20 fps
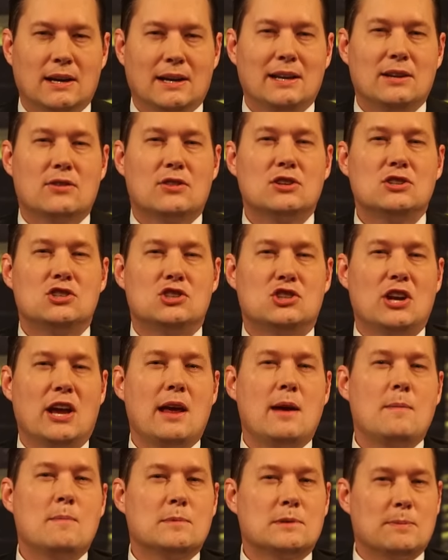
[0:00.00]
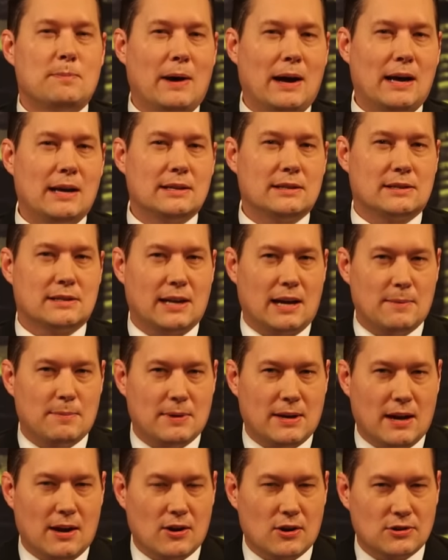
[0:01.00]
the James Bond
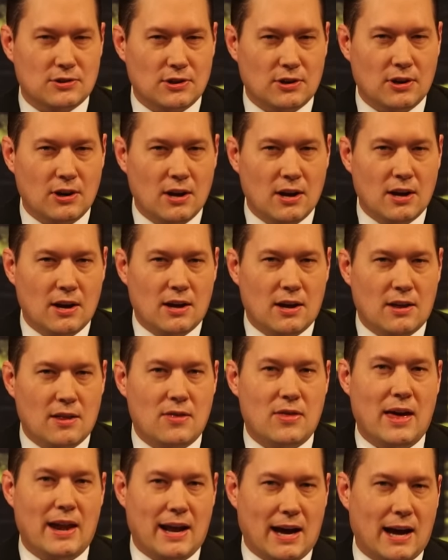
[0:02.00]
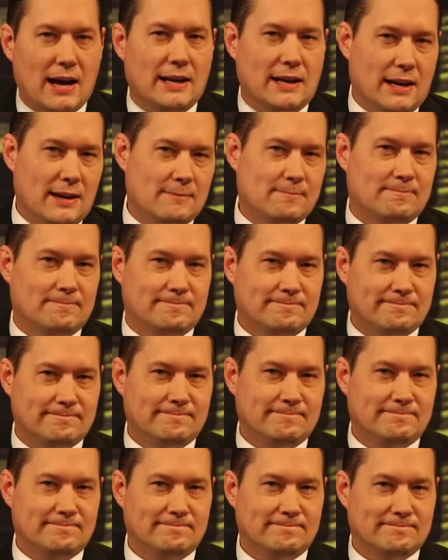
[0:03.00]
type character that I am.
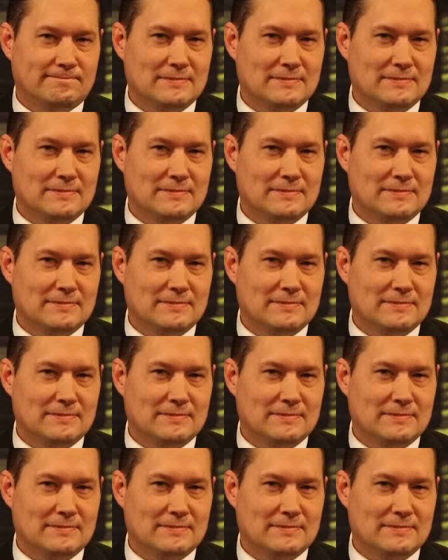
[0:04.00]
Mm-hmm.